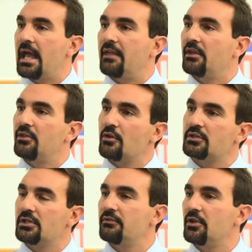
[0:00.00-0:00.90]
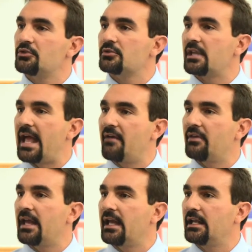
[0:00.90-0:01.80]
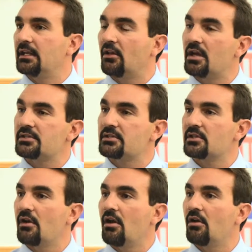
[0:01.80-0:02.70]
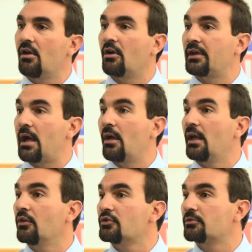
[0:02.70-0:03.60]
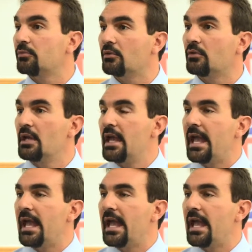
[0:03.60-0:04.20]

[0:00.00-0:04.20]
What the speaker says: and then those individuals that haven't had any losses at all are now eligible,